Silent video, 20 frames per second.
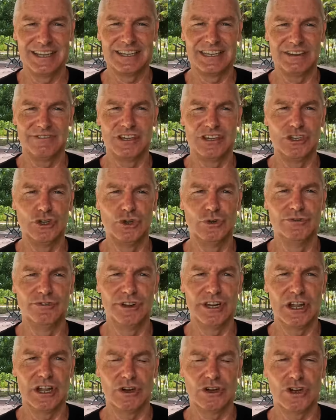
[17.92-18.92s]
giving you
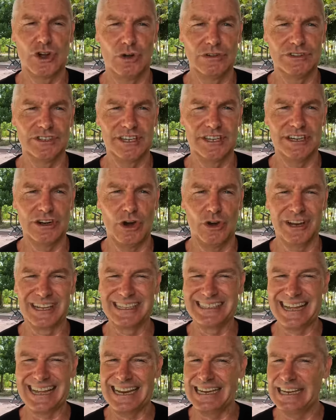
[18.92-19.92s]
video content on a
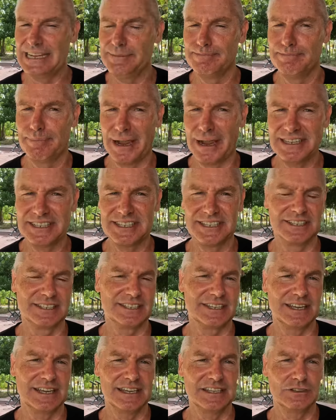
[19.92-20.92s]
daily
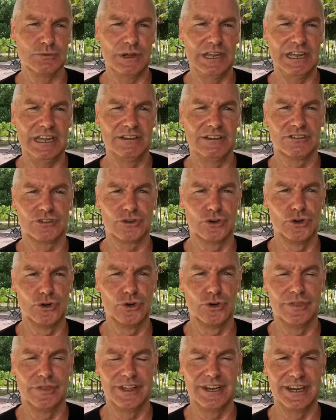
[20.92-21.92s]
basis as we head
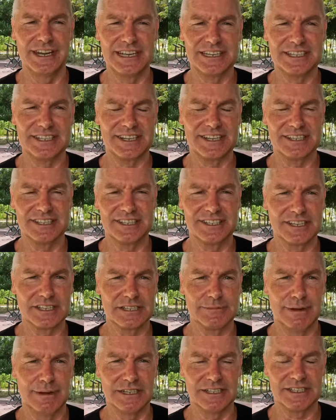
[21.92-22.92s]
through the next
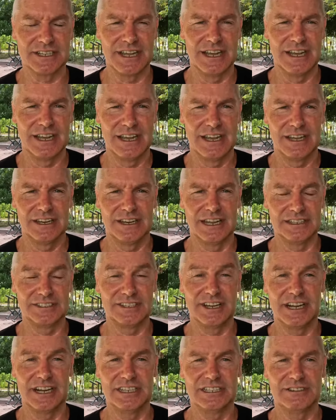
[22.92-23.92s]
6 months. Now in
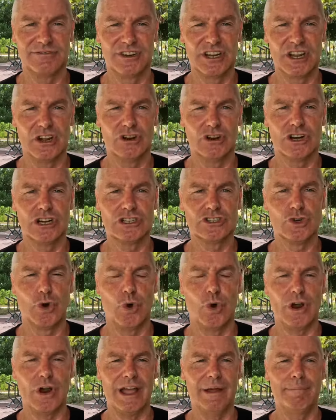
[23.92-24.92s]
today's video I'm going to
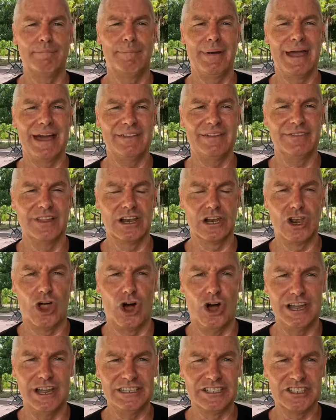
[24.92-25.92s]
talk about the
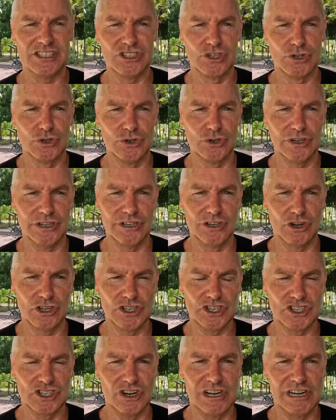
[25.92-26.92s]
Lions tour in
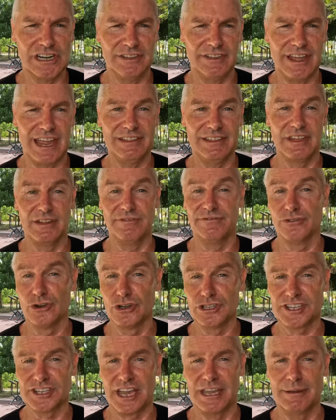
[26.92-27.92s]
Australia. They had their
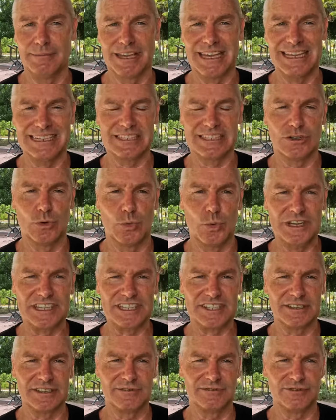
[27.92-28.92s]
first game against the
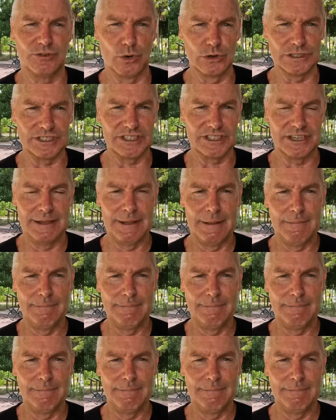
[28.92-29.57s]
Western Force